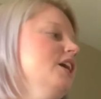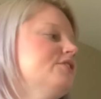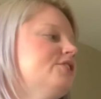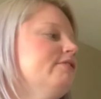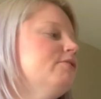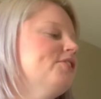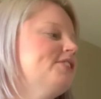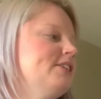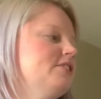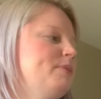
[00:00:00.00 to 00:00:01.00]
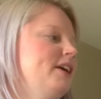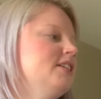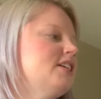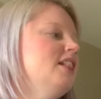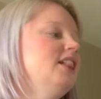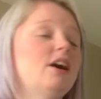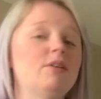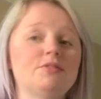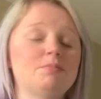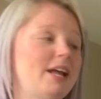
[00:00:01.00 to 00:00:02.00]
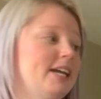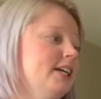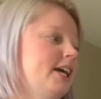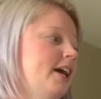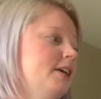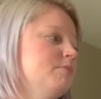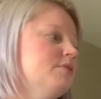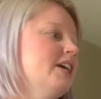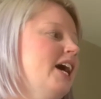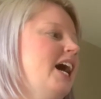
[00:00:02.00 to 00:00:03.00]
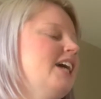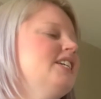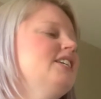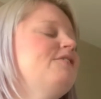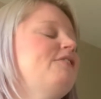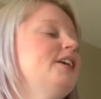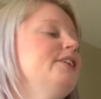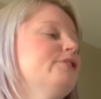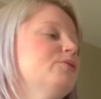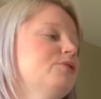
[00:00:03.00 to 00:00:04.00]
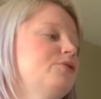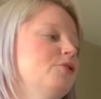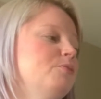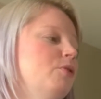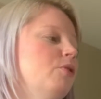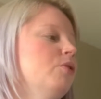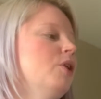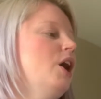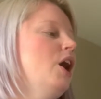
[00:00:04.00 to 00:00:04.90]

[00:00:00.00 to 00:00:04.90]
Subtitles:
Cyril the Centipede loved playing games, and his favourite was football.